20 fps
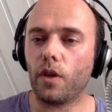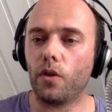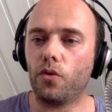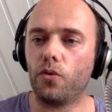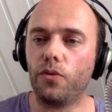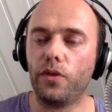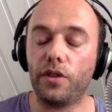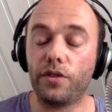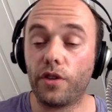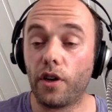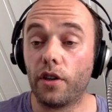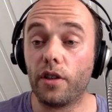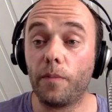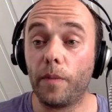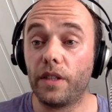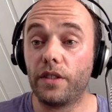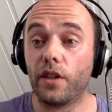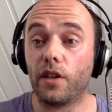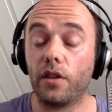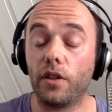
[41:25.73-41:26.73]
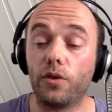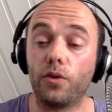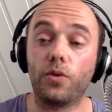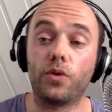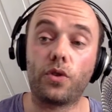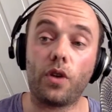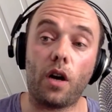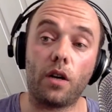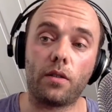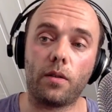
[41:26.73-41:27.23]
so we decided basically to
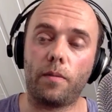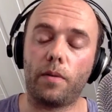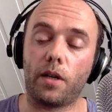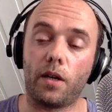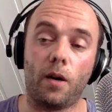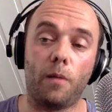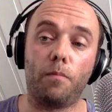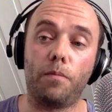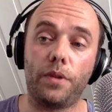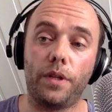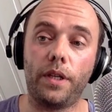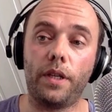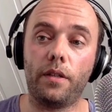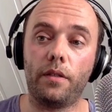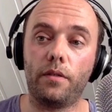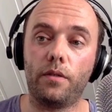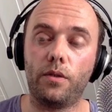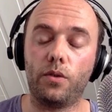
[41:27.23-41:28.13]
start up a company